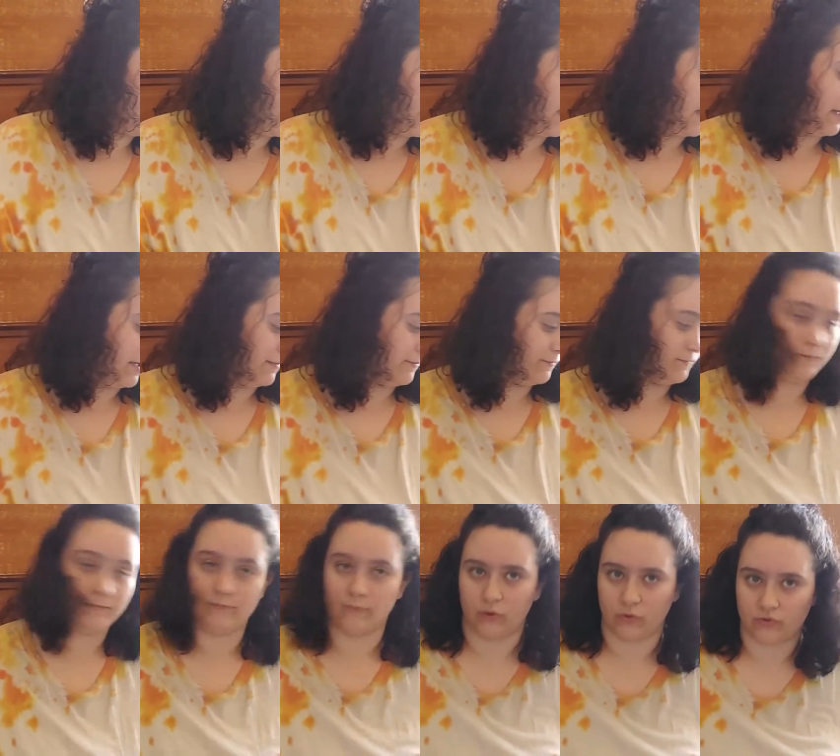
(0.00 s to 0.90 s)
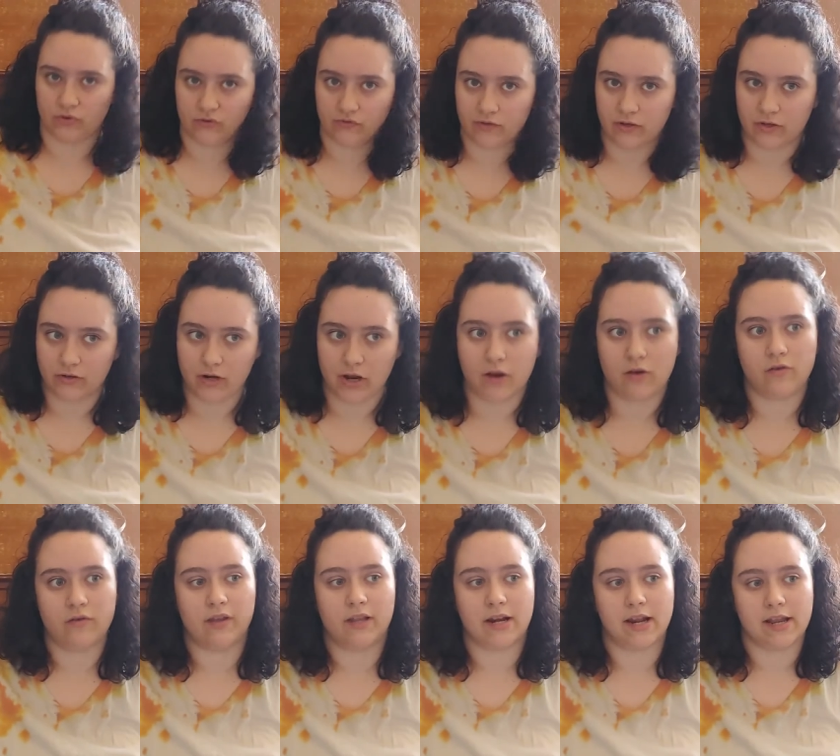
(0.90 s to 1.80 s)
Um, most of you
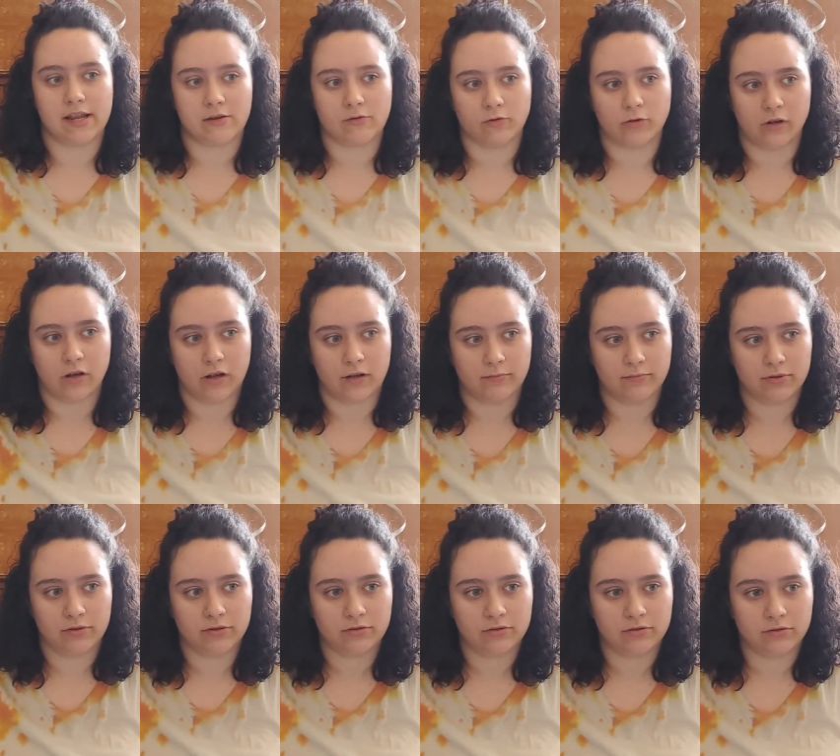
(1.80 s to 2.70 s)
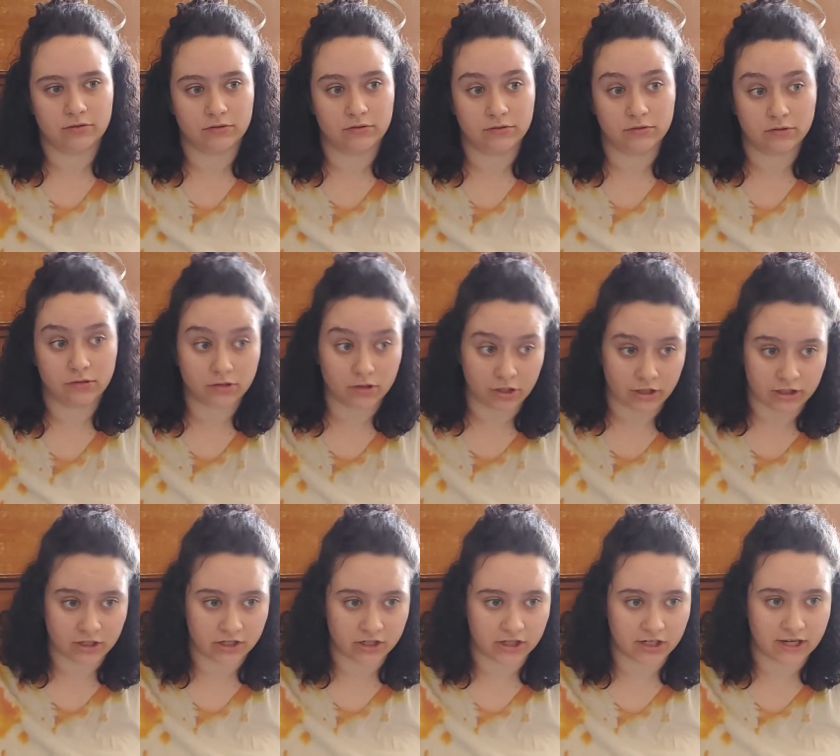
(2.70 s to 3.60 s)
know that I grew up
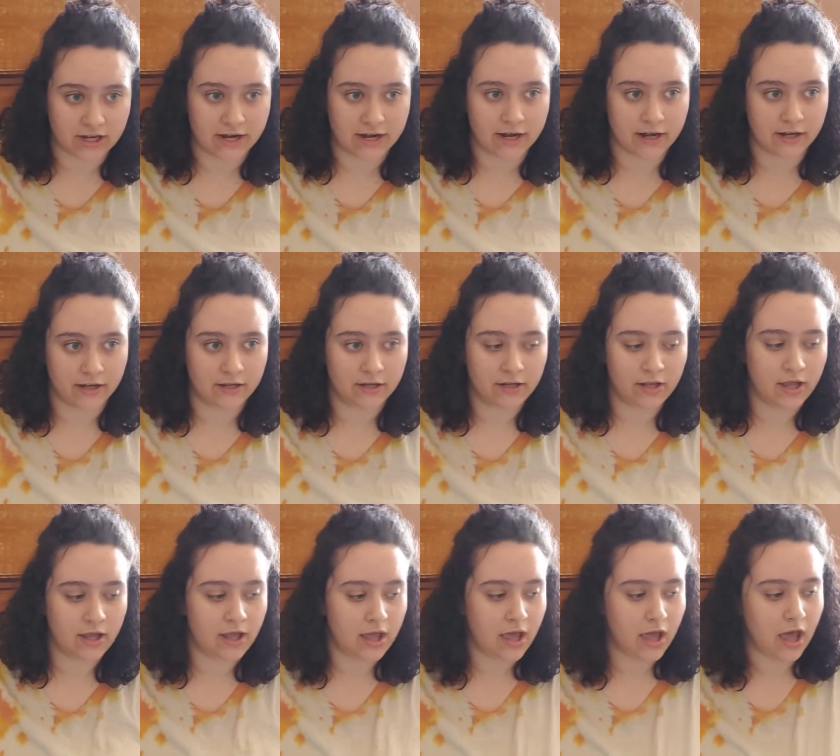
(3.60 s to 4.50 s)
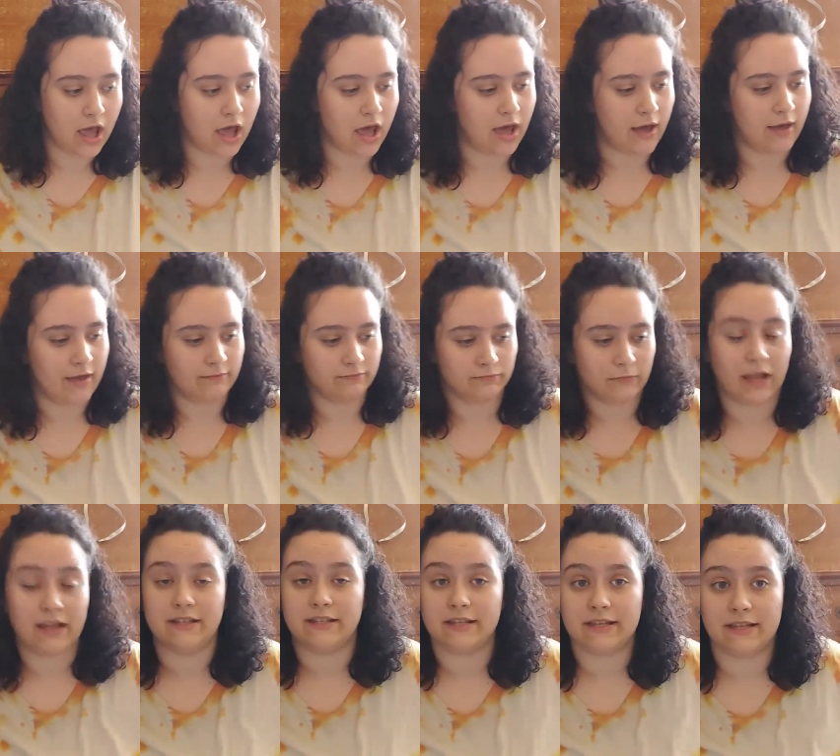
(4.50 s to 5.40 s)
Christian. Uh,
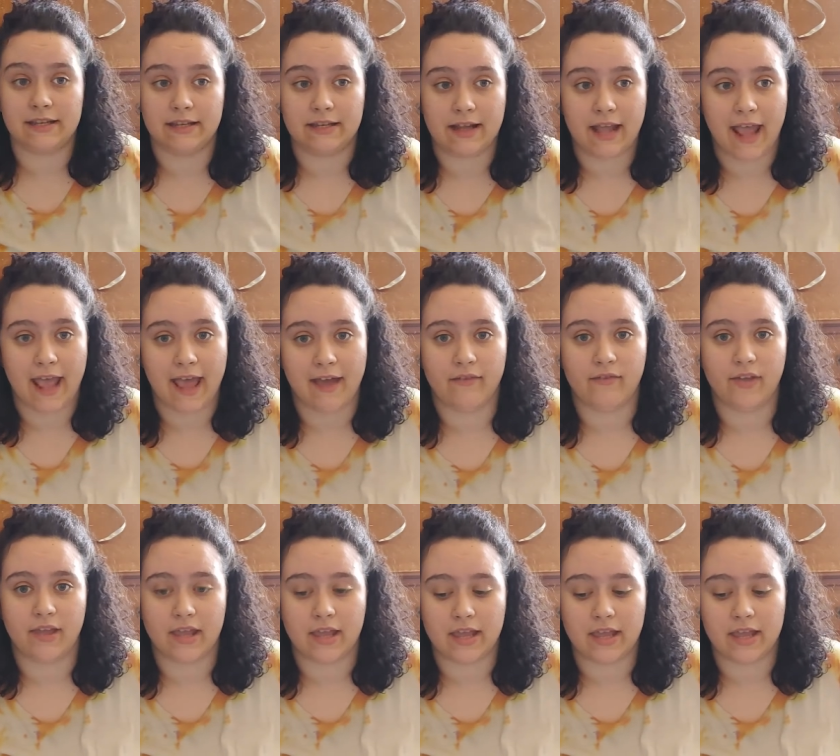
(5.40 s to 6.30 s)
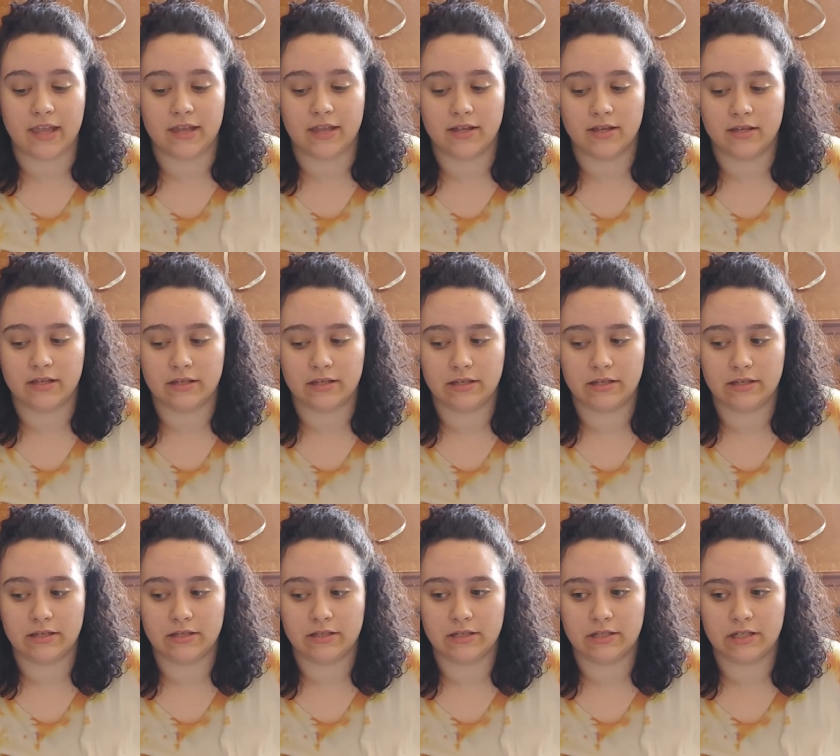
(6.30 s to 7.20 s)
I did have a
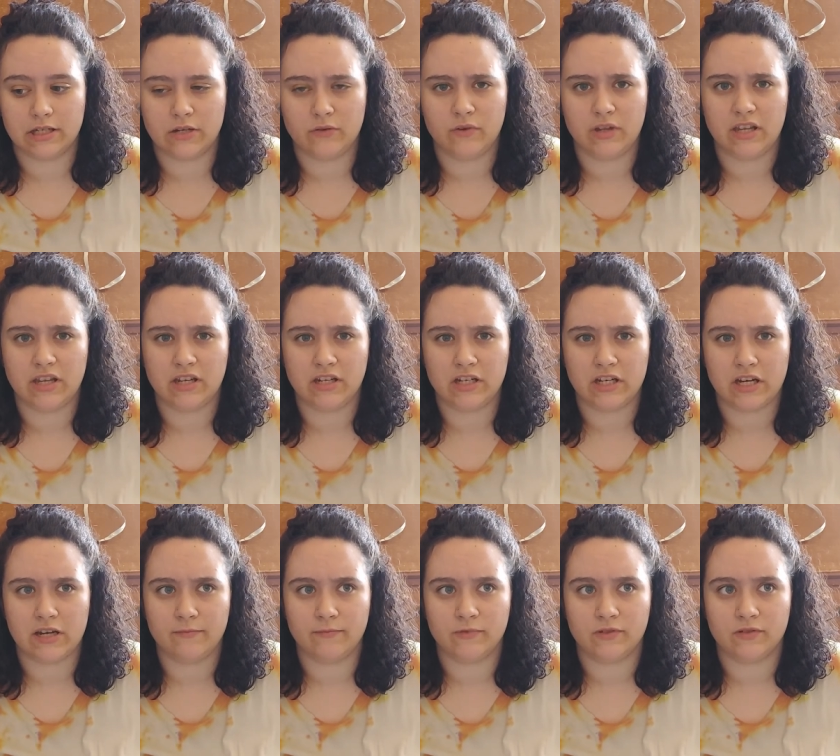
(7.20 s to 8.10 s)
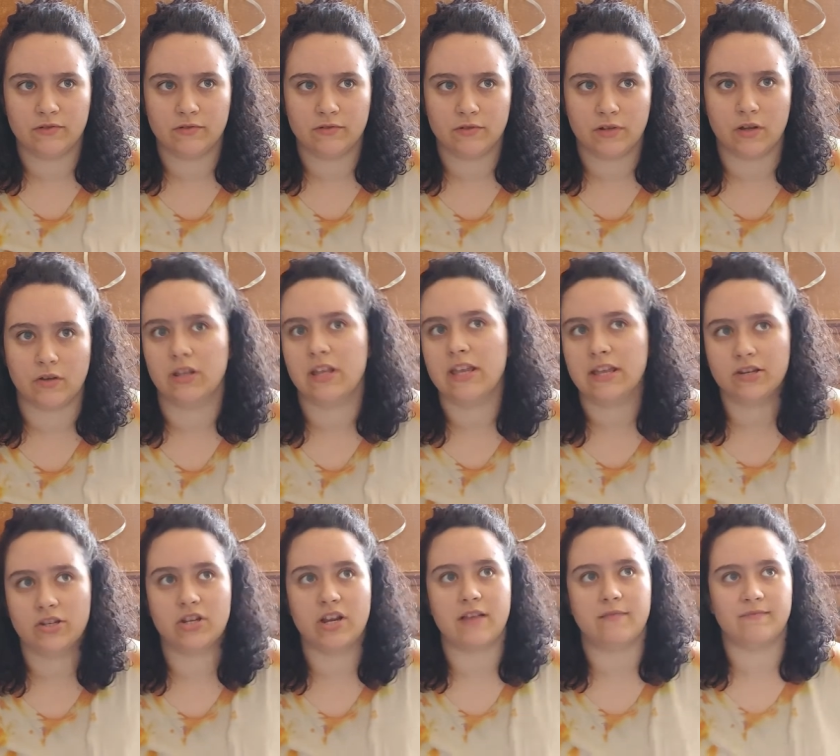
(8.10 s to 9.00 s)
New King James, no,
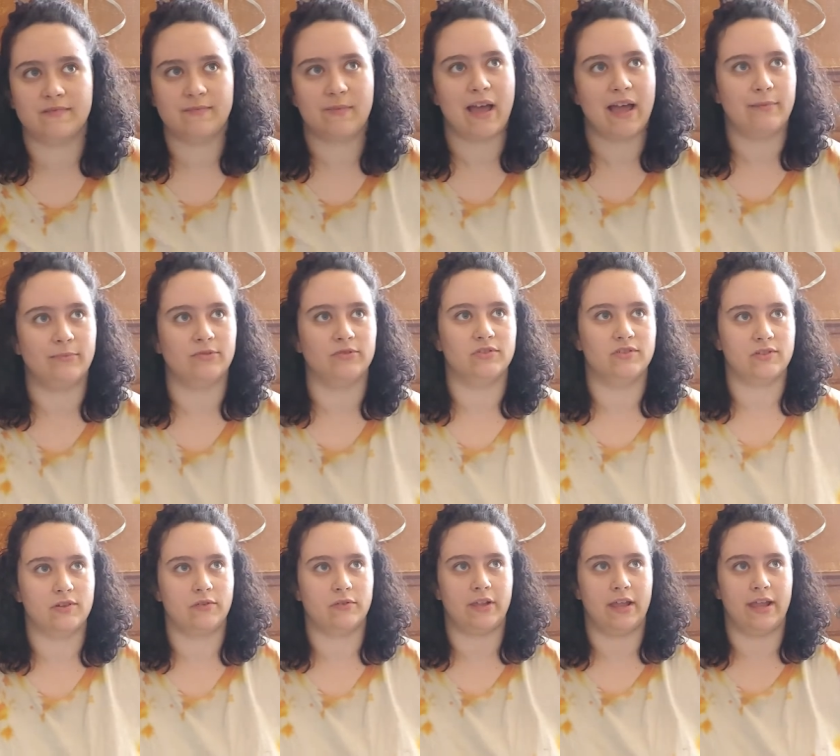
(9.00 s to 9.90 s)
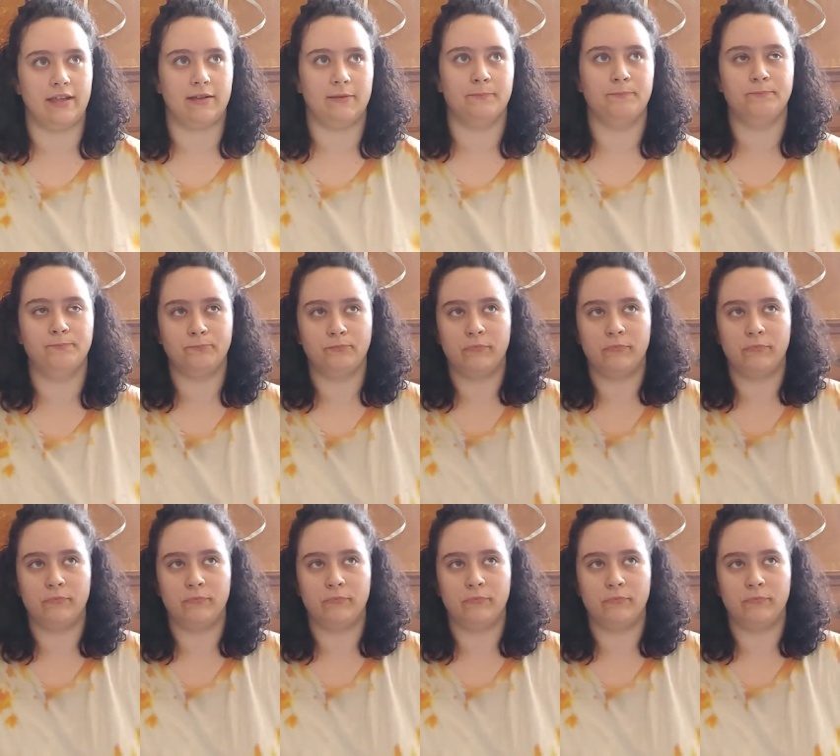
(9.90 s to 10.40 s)
King James Bible, so like